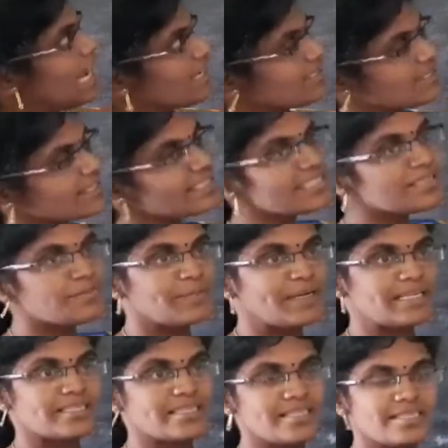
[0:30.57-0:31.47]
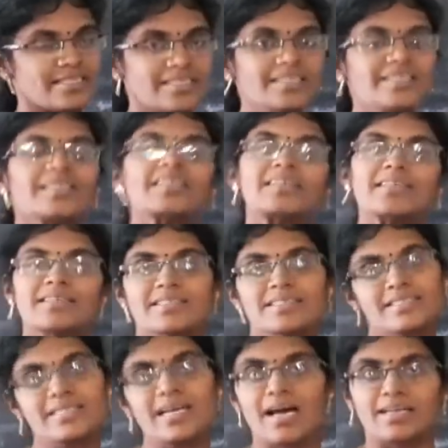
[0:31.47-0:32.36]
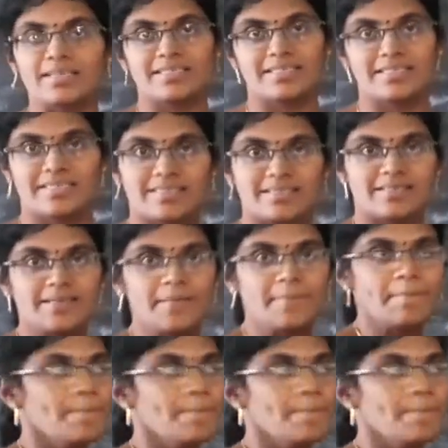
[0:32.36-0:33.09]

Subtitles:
acids, bases and salts.